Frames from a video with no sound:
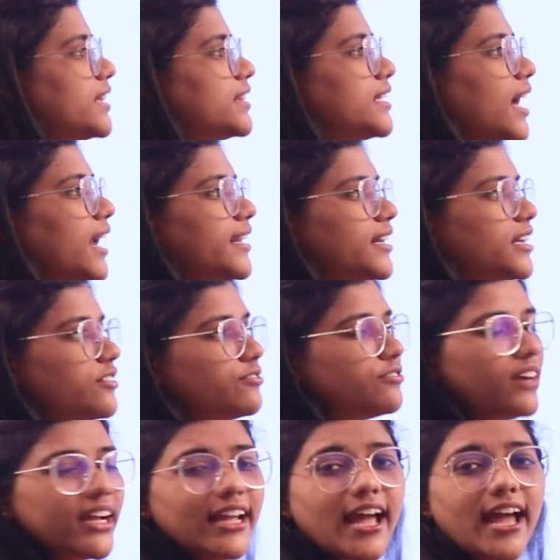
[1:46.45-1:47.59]
They
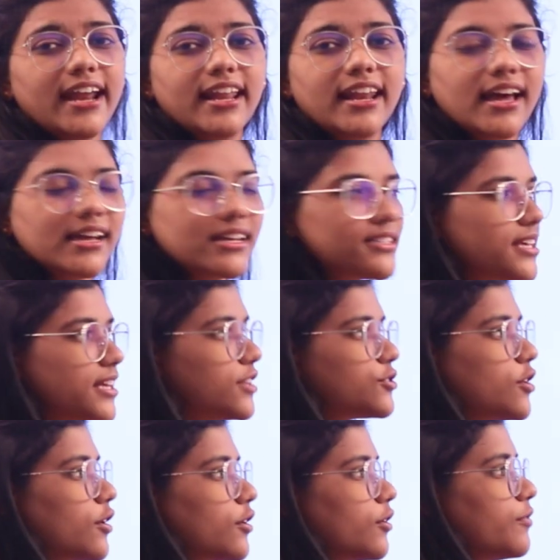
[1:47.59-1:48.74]
identify, analyze any
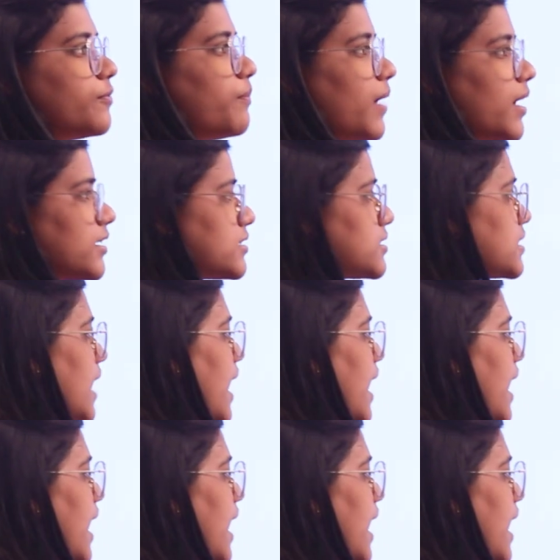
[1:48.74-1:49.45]
sort of bugs